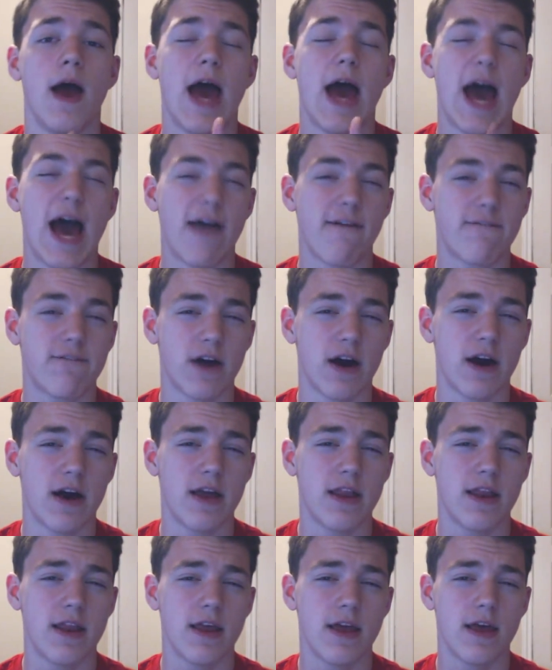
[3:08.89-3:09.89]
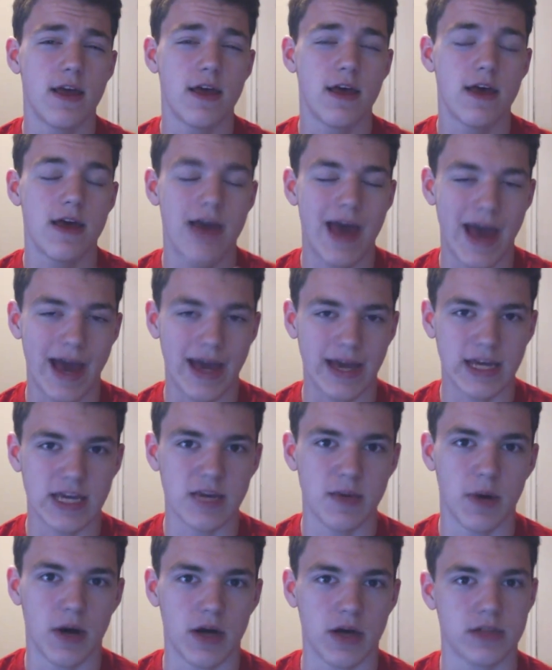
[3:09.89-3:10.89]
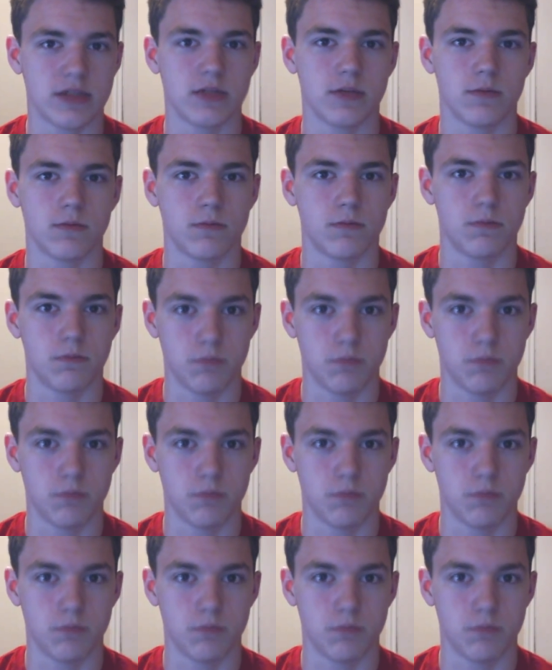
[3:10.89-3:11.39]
Have fun and keep awesome.